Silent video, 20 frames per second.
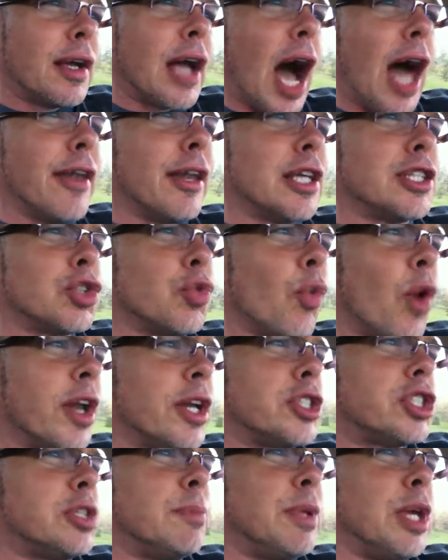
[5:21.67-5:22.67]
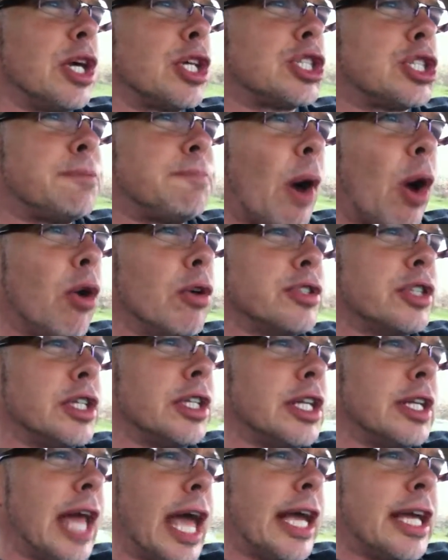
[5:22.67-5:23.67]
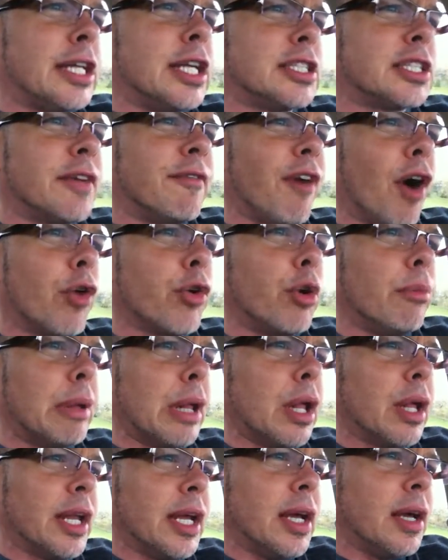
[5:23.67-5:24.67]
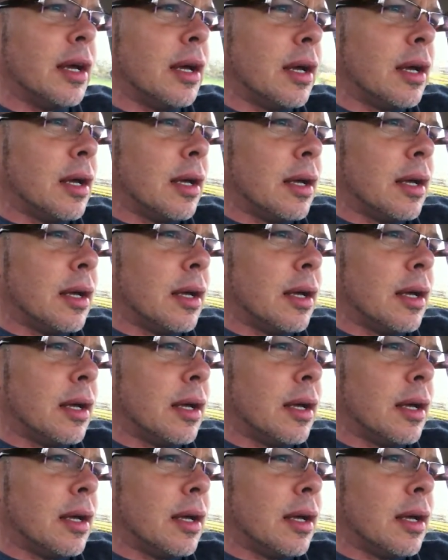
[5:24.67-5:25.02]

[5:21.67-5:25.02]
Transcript: God doesn't want us to be exposed into nakedness and vulnerability.